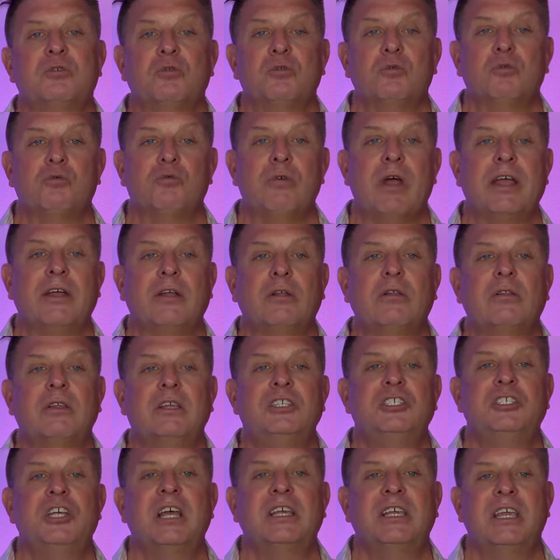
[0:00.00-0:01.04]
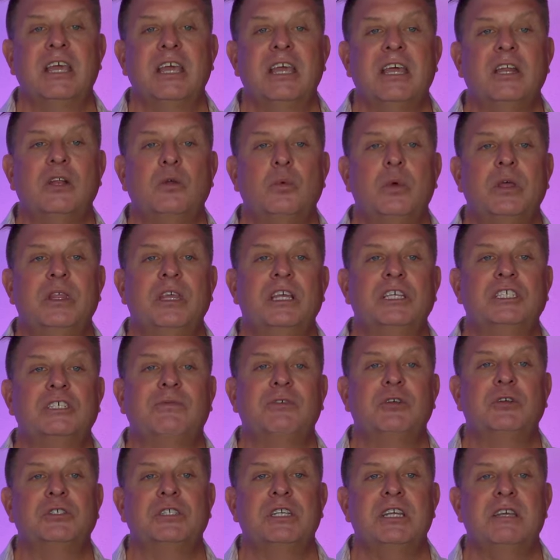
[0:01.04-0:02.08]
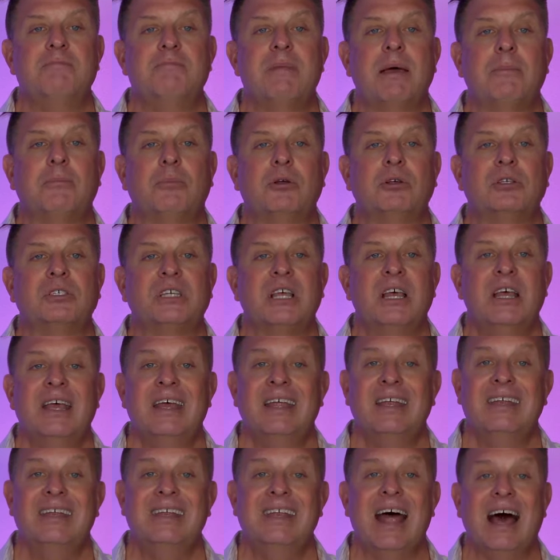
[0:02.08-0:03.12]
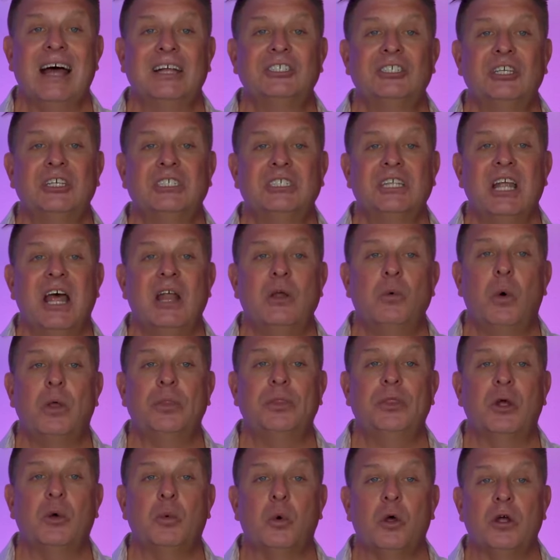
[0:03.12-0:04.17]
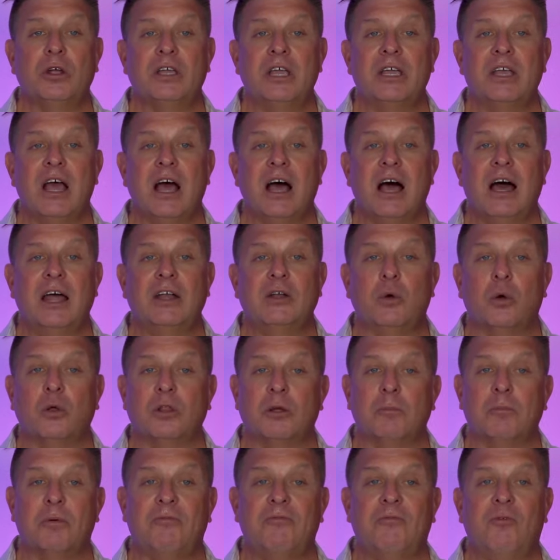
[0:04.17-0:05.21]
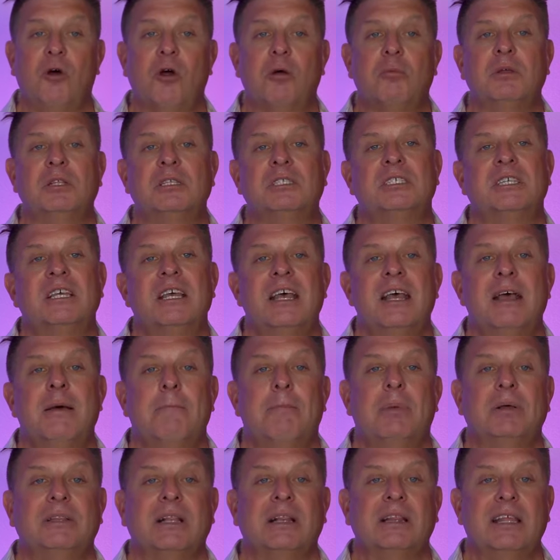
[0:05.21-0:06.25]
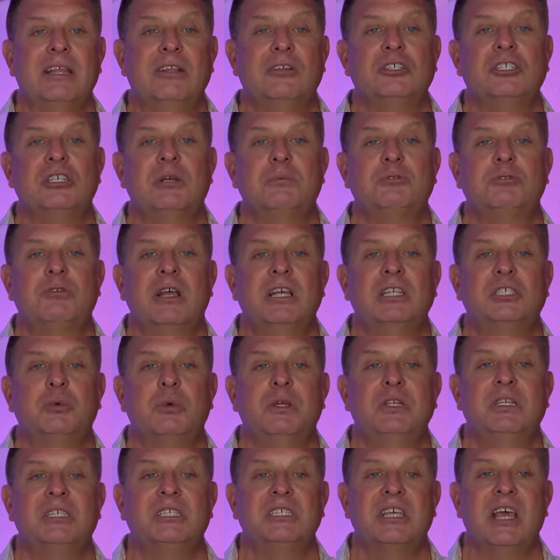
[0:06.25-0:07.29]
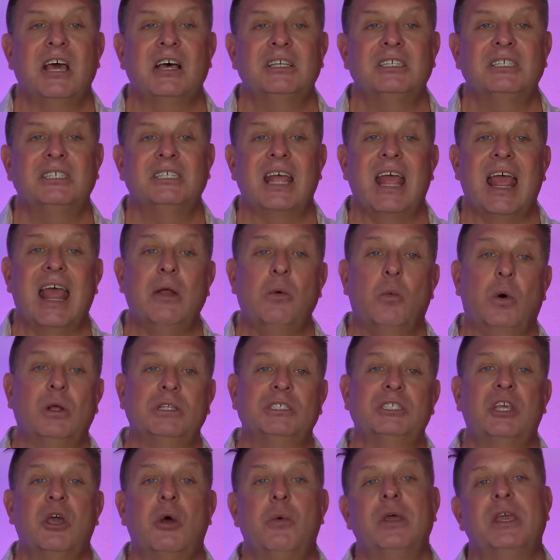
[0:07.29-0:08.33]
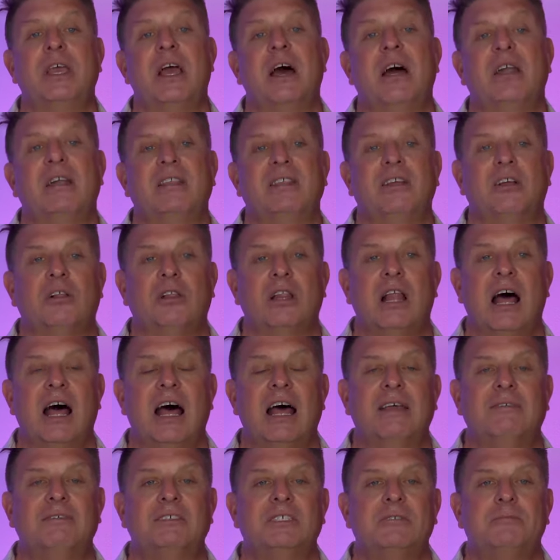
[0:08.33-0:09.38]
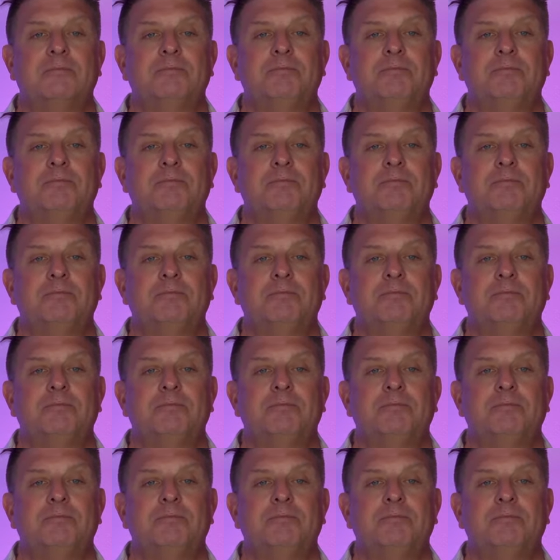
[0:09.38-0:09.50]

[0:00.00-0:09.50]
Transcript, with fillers: regularly check in with each of your team members, not just on what they're working on or their performance, but the leadership traits we discussed and what's going on in their lives.